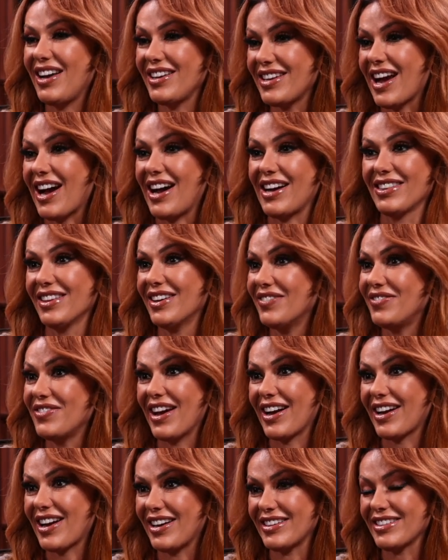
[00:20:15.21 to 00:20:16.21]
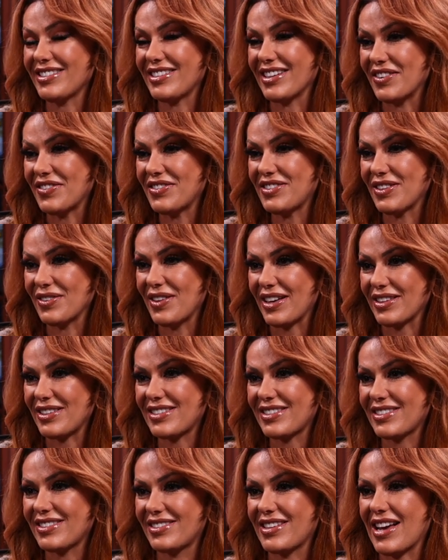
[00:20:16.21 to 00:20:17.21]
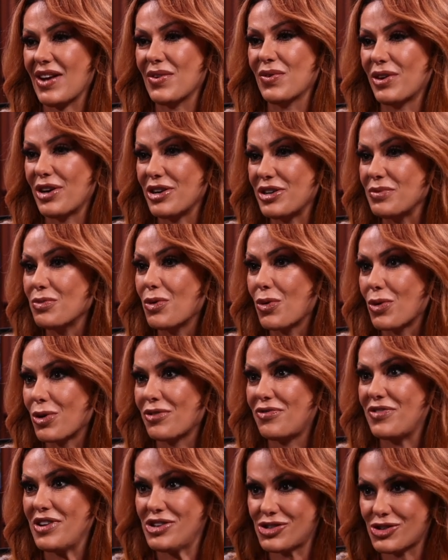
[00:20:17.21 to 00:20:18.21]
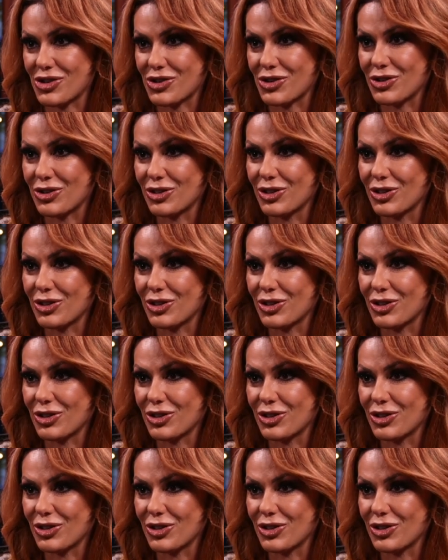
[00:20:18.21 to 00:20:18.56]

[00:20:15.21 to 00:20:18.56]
Yeah, I love that kind of stuff. So I want to do more feature,